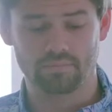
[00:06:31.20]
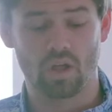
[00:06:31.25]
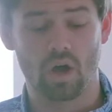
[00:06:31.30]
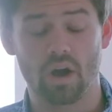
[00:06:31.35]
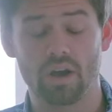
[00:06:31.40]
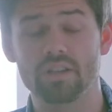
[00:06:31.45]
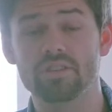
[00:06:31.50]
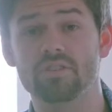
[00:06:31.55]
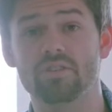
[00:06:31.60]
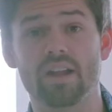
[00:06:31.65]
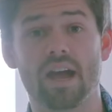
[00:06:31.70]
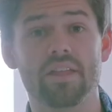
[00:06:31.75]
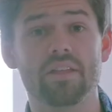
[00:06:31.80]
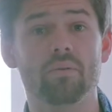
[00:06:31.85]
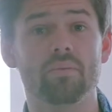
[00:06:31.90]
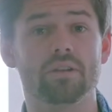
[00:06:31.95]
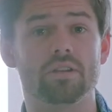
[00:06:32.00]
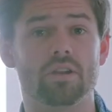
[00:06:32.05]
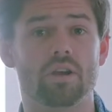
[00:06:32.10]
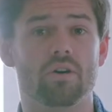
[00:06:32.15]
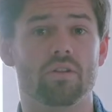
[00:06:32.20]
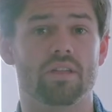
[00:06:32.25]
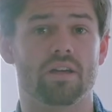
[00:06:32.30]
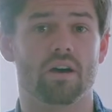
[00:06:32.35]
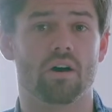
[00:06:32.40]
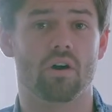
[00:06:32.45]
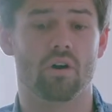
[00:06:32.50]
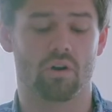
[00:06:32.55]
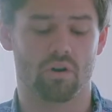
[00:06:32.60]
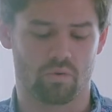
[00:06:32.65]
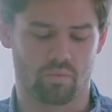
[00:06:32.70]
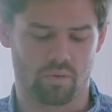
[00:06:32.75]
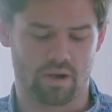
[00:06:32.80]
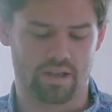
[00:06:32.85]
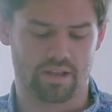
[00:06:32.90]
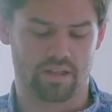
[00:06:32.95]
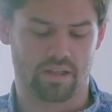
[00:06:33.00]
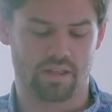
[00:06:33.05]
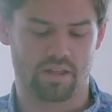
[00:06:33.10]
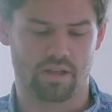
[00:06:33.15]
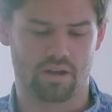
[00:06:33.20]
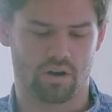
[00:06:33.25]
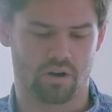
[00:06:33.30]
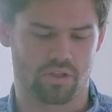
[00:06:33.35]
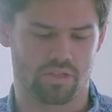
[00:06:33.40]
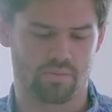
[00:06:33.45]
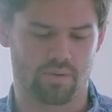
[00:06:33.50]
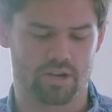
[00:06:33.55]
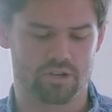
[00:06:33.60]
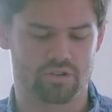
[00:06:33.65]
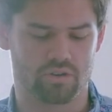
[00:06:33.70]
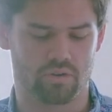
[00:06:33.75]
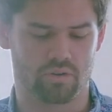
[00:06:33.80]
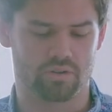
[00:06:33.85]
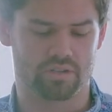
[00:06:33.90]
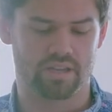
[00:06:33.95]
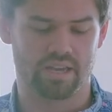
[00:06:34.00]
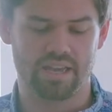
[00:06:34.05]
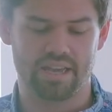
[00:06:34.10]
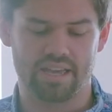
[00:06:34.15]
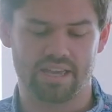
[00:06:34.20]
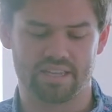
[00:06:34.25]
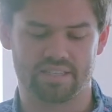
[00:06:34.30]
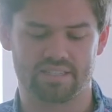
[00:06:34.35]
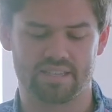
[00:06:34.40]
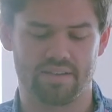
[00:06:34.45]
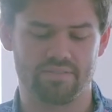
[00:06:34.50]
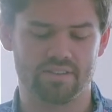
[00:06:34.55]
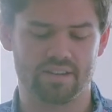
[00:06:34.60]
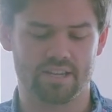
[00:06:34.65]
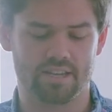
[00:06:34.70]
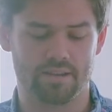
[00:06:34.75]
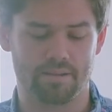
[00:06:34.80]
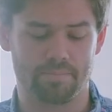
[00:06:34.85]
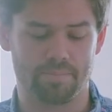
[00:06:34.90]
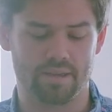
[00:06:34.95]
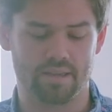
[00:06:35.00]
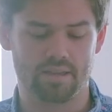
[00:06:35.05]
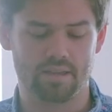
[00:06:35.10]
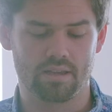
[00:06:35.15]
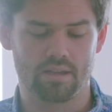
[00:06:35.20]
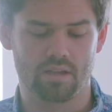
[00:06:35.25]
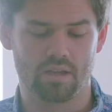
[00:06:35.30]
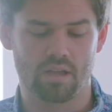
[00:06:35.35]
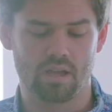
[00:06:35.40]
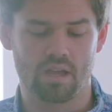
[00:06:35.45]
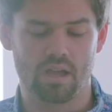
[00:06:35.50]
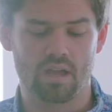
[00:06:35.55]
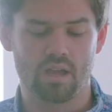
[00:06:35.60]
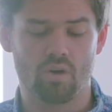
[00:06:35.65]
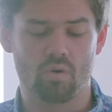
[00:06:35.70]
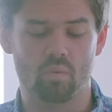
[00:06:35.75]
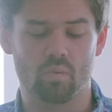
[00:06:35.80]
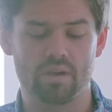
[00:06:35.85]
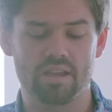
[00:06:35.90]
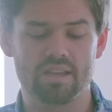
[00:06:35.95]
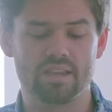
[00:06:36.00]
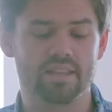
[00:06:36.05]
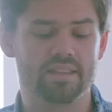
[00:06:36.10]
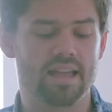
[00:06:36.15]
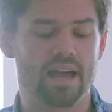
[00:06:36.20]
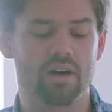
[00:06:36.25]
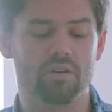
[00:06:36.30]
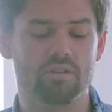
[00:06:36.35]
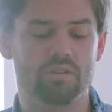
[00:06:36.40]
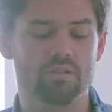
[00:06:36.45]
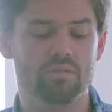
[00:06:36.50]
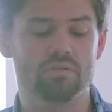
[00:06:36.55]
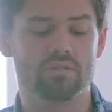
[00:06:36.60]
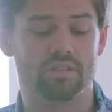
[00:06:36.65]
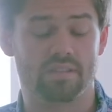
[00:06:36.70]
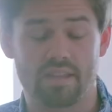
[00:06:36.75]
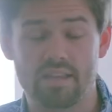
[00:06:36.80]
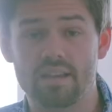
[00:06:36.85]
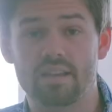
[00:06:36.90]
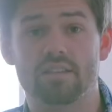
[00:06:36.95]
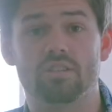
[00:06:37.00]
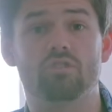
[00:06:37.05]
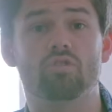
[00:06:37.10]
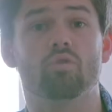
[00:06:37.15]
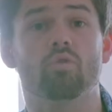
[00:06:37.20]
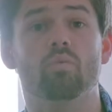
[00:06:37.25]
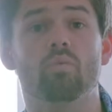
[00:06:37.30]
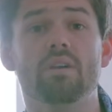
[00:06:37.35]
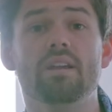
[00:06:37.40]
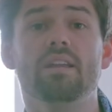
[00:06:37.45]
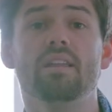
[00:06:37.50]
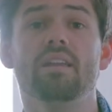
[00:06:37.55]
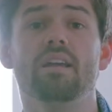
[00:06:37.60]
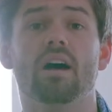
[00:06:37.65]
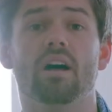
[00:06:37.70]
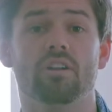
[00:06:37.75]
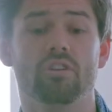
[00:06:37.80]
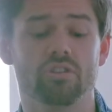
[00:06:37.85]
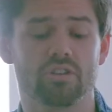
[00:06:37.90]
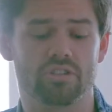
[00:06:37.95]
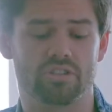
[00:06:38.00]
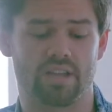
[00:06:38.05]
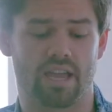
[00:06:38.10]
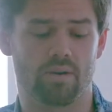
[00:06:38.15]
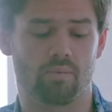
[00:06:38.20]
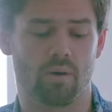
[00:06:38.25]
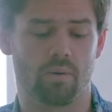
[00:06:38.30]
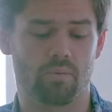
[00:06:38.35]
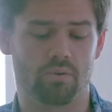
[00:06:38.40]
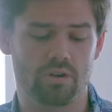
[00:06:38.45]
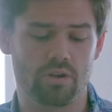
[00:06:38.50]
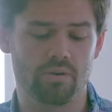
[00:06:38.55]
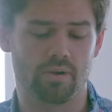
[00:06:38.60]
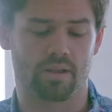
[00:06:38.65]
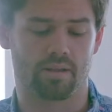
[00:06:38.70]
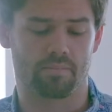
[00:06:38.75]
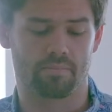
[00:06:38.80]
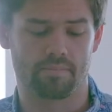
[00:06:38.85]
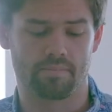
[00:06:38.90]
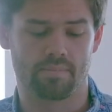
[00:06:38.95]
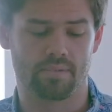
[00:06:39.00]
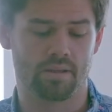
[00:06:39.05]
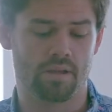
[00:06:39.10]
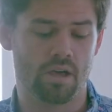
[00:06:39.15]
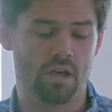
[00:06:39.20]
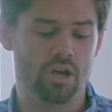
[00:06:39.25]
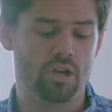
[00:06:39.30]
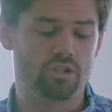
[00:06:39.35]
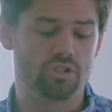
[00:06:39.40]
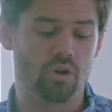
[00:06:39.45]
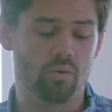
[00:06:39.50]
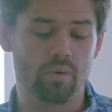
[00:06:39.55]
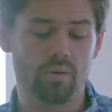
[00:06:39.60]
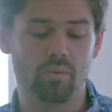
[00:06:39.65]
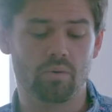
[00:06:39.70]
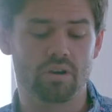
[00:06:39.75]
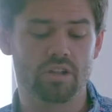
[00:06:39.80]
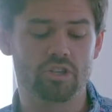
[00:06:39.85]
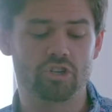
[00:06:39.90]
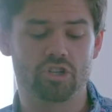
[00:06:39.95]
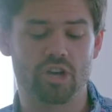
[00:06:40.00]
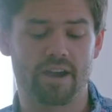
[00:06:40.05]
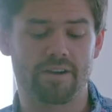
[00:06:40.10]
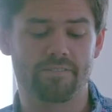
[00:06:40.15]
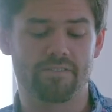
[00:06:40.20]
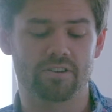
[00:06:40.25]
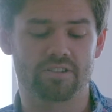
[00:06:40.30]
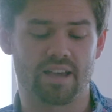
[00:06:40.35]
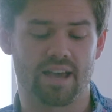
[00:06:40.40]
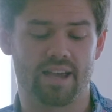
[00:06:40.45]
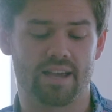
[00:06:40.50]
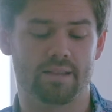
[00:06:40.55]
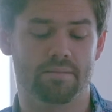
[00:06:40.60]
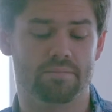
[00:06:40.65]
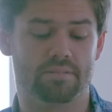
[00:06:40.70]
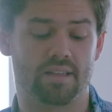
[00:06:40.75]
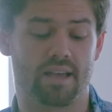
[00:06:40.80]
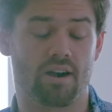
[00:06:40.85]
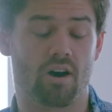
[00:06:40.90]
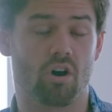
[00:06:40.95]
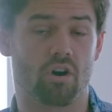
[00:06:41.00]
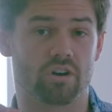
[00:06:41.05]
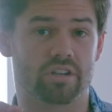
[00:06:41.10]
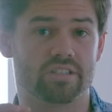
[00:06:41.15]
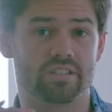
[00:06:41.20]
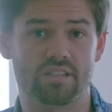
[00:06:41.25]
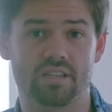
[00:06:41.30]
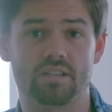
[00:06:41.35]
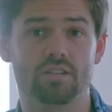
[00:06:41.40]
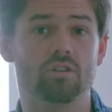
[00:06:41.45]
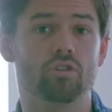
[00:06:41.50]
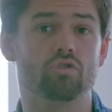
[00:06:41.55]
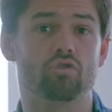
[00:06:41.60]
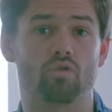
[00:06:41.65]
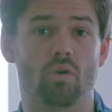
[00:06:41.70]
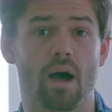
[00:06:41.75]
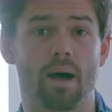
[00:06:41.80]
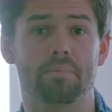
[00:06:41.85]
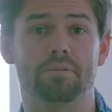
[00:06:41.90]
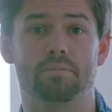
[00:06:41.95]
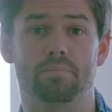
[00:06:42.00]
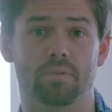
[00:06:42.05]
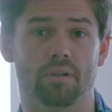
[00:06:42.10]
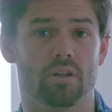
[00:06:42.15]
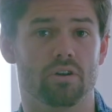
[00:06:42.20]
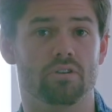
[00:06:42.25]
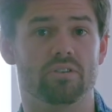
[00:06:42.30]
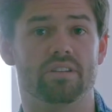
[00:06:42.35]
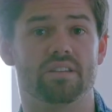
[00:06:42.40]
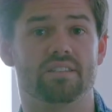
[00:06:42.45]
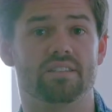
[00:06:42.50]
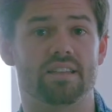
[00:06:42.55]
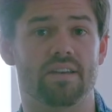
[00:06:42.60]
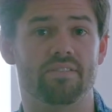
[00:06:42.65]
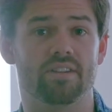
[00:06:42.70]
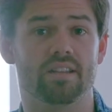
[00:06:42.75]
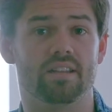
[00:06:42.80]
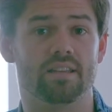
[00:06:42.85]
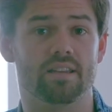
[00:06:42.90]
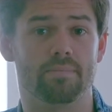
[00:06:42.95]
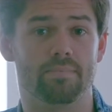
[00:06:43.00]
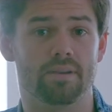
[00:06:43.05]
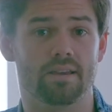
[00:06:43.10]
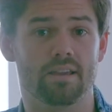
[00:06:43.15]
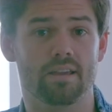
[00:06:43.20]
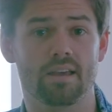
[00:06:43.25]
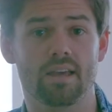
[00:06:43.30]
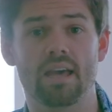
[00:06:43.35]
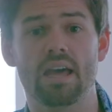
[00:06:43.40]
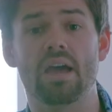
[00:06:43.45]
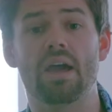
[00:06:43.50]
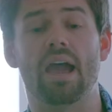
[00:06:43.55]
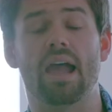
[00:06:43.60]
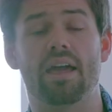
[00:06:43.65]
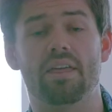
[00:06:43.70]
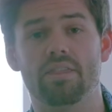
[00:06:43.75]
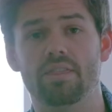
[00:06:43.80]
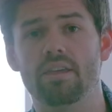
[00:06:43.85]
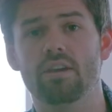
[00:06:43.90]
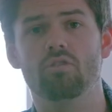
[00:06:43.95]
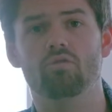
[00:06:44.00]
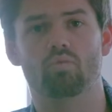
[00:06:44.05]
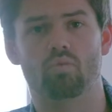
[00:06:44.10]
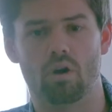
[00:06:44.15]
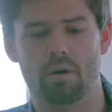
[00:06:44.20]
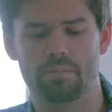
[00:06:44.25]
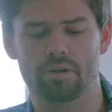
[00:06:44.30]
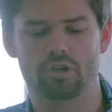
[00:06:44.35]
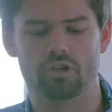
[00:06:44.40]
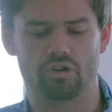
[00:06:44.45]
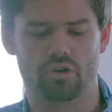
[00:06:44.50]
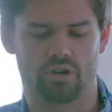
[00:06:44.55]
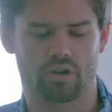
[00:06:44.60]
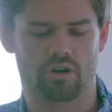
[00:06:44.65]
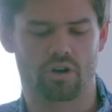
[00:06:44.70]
All right, so now that we know that our, our threshold is 70 dB, we can now use this to really understand what we're doing. So we wanna check for times that our signal drops below 70 dB and then roaming should